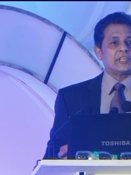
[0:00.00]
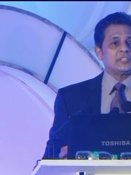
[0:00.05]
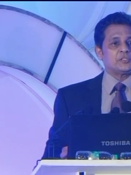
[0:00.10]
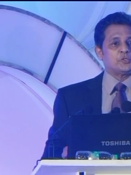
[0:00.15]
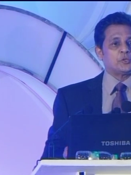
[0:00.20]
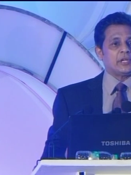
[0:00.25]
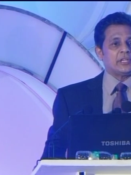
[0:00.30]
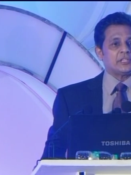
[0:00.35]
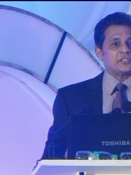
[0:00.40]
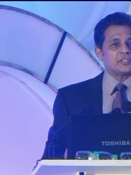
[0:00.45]

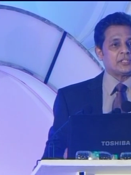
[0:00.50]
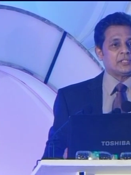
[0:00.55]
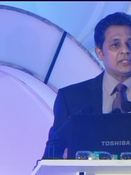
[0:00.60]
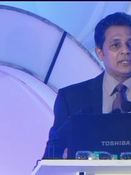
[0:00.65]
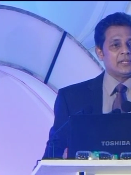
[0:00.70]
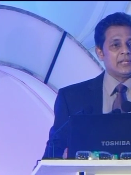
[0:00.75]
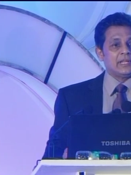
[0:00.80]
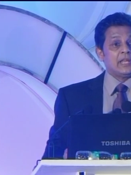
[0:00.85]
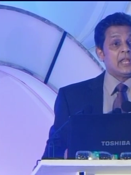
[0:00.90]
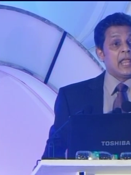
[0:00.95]
education,
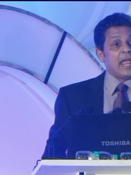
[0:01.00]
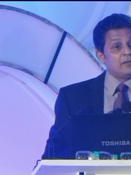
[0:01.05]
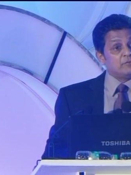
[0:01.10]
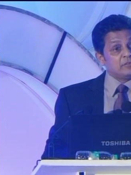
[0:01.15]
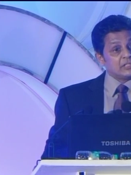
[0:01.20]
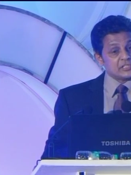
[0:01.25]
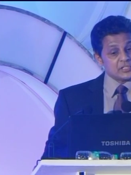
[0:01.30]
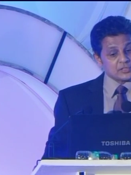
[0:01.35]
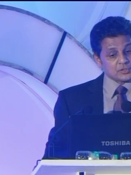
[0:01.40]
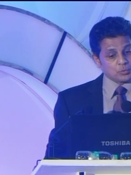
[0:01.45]
and
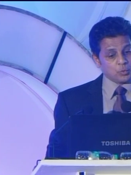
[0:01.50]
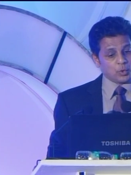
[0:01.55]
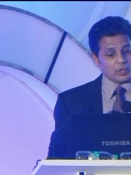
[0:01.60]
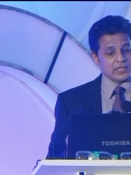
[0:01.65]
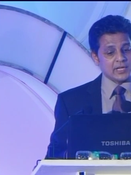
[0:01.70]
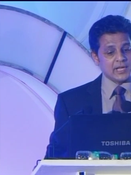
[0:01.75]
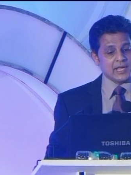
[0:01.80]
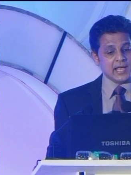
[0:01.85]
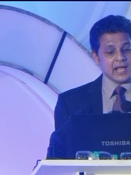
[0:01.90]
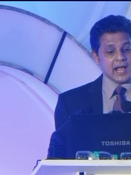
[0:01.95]
which is what
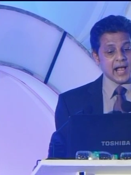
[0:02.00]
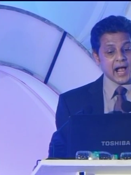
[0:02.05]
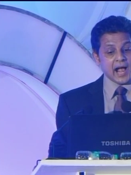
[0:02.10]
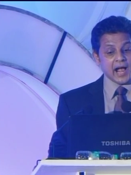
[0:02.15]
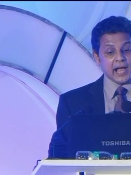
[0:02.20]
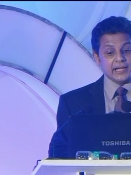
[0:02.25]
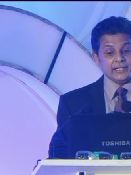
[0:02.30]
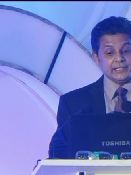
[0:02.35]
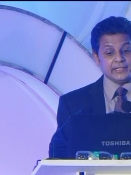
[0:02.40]
I